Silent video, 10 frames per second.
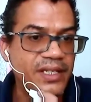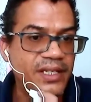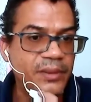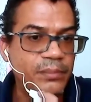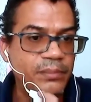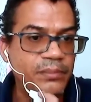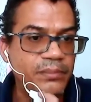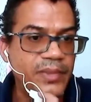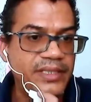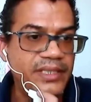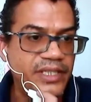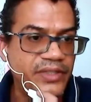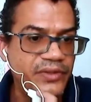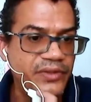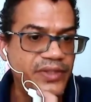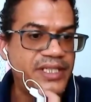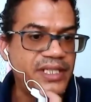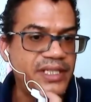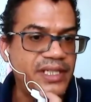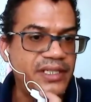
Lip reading: a deterioration